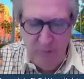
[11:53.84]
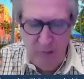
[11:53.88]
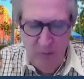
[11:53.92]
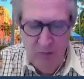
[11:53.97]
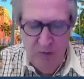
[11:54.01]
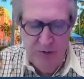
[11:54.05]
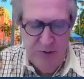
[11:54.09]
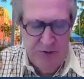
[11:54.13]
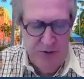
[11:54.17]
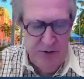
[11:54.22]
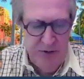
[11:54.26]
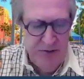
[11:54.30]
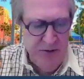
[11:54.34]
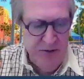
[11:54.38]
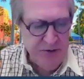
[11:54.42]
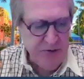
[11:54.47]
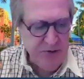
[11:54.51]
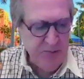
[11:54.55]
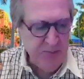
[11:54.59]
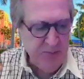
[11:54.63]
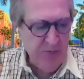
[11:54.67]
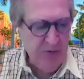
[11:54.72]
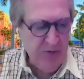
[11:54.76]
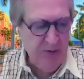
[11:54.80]
was their
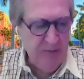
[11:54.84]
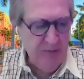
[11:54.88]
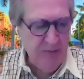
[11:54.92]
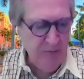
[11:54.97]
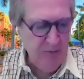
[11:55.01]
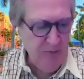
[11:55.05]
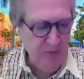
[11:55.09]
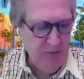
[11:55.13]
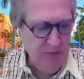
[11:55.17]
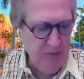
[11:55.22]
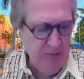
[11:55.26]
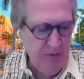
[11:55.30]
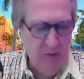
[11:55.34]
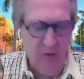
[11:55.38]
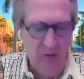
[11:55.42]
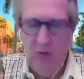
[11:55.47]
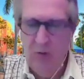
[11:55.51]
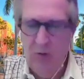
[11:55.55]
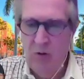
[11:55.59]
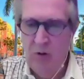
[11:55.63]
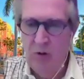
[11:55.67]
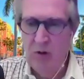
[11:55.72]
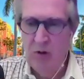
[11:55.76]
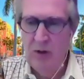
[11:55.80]
disappointment with the
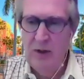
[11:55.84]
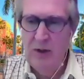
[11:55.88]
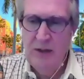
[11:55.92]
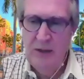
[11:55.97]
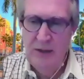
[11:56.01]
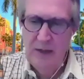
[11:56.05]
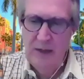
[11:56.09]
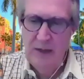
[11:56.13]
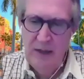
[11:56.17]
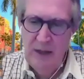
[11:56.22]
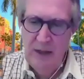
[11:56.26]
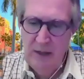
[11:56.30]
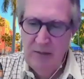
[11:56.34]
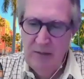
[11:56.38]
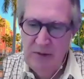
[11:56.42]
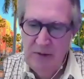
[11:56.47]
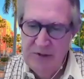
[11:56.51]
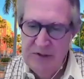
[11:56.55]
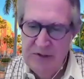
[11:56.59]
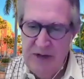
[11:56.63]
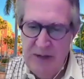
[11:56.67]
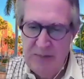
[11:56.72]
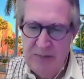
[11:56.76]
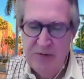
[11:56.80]
whole uh,
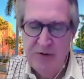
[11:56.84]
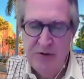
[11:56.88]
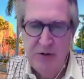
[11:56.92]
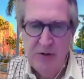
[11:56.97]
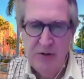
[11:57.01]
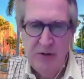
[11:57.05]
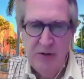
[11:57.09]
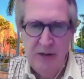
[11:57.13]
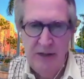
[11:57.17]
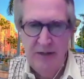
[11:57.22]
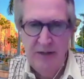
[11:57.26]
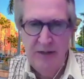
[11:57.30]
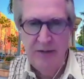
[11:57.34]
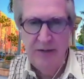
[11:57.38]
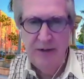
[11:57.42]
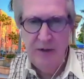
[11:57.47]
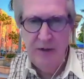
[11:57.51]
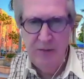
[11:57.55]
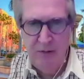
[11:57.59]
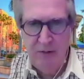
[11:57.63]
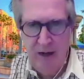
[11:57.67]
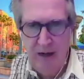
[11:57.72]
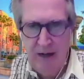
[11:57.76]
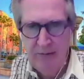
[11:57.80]
reception and the
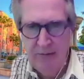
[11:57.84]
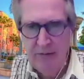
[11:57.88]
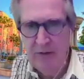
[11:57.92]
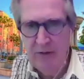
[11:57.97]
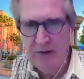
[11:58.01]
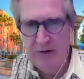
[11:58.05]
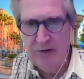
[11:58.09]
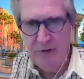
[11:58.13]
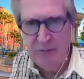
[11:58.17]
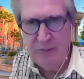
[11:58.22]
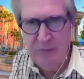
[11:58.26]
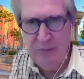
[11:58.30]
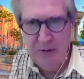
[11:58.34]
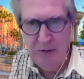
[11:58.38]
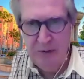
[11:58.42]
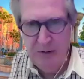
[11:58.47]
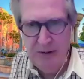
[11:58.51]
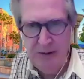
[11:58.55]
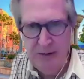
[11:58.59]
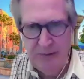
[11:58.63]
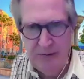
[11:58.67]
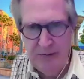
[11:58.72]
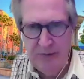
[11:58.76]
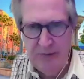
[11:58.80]
arrival
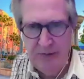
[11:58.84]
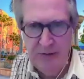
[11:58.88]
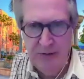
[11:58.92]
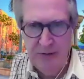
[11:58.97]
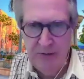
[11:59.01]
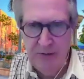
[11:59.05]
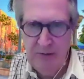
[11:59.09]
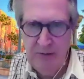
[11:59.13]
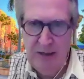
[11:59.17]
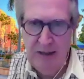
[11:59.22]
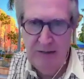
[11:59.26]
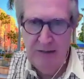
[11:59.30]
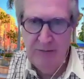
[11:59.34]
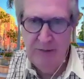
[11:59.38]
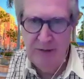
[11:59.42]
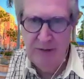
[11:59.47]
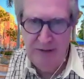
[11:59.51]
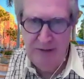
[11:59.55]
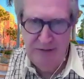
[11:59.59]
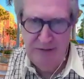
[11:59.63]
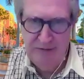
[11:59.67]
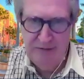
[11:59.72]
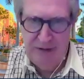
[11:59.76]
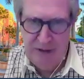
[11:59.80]
experience and the arrival
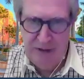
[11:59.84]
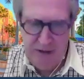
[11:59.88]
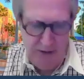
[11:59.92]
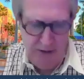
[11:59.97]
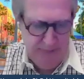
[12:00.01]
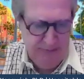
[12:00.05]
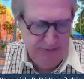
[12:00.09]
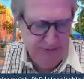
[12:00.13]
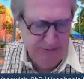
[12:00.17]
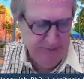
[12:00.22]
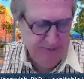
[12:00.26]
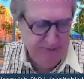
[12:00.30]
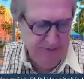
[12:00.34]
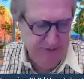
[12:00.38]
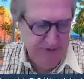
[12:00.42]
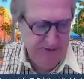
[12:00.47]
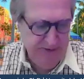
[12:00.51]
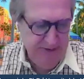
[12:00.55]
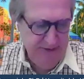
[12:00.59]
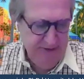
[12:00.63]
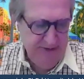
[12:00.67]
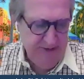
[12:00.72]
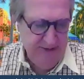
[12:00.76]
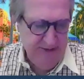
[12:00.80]
environment
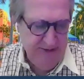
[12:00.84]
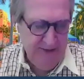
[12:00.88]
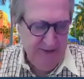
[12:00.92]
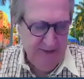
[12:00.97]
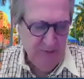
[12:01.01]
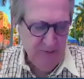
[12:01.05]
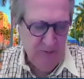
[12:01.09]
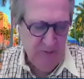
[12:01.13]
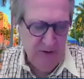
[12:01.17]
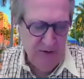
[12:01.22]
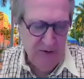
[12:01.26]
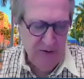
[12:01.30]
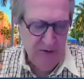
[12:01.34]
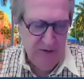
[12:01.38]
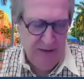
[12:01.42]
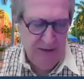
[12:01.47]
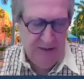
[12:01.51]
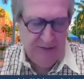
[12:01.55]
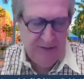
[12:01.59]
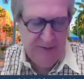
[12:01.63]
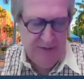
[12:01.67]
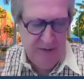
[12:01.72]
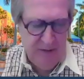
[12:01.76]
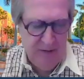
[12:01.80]
and whether or
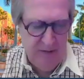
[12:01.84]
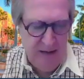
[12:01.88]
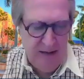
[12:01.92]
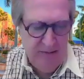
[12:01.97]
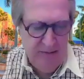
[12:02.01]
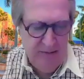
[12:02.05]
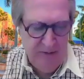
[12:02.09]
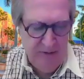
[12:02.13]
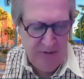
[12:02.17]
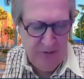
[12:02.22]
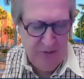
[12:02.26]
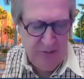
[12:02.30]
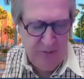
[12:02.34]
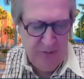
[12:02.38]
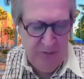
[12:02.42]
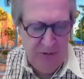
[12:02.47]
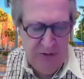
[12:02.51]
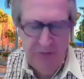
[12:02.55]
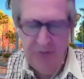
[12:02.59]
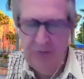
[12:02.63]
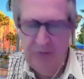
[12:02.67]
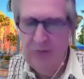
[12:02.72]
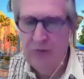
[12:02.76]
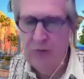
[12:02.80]
not the arrival
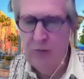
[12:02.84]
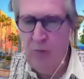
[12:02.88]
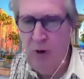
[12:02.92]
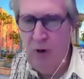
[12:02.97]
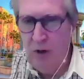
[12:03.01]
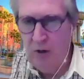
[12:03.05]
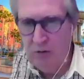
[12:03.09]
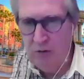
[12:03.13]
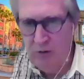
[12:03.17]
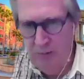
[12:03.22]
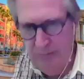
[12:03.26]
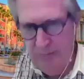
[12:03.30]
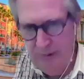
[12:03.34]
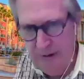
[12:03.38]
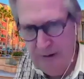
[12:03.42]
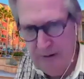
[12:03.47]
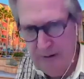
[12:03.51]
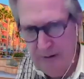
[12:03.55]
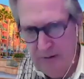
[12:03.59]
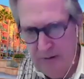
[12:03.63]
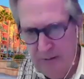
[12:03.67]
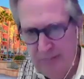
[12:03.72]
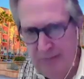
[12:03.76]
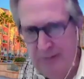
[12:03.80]
experience is
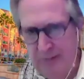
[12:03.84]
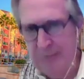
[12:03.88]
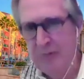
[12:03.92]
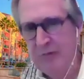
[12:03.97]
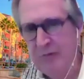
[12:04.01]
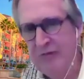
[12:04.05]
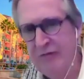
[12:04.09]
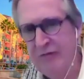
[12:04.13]
welcoming. Do people